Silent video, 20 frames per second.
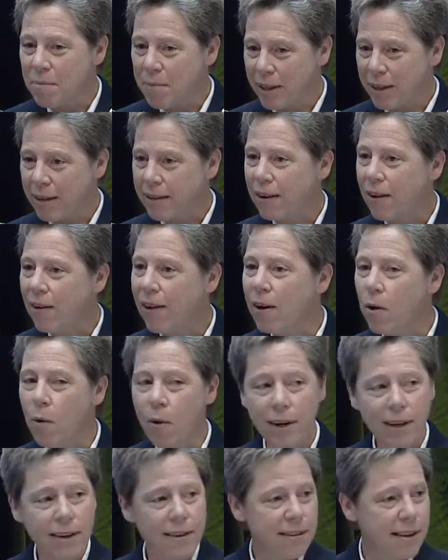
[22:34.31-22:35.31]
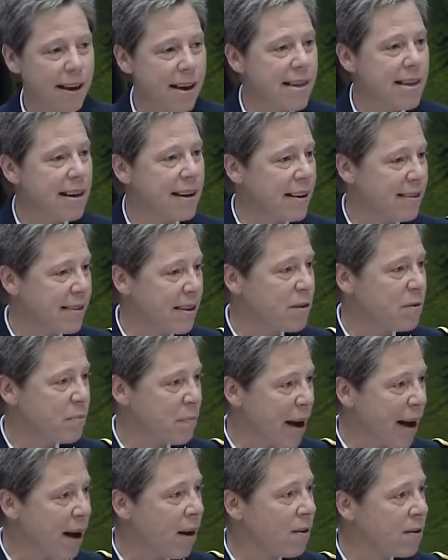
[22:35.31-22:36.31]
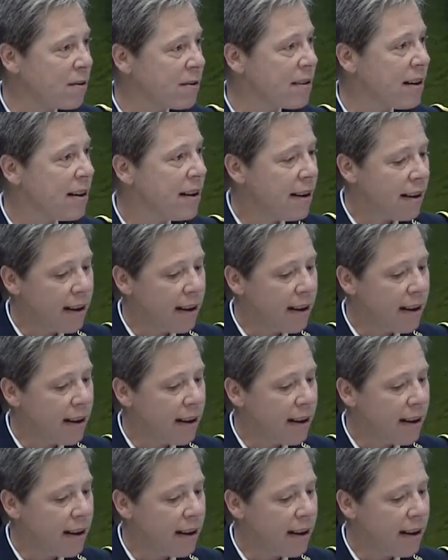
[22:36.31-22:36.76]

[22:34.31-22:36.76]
military organization as a spouse